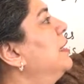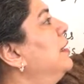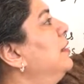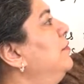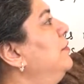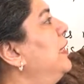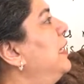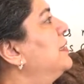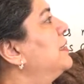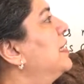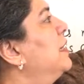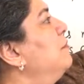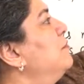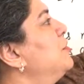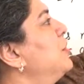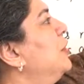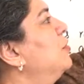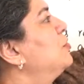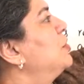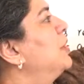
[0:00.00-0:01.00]
that comes
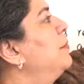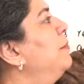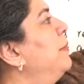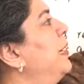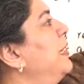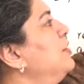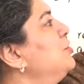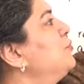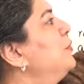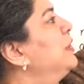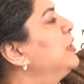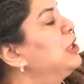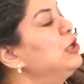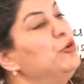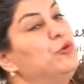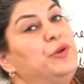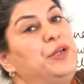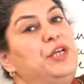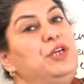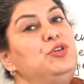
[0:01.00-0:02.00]
out combines with
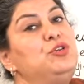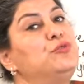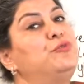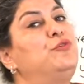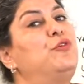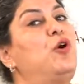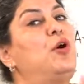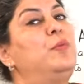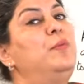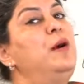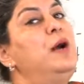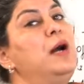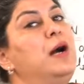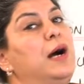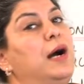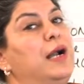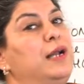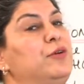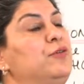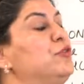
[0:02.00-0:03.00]
chlorine to form
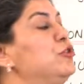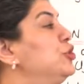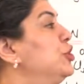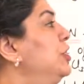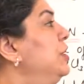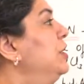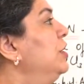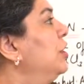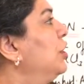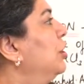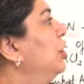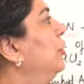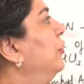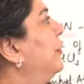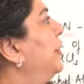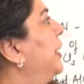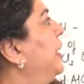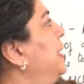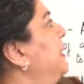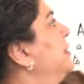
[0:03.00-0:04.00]
hydrogen
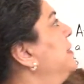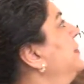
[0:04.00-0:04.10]
chloride.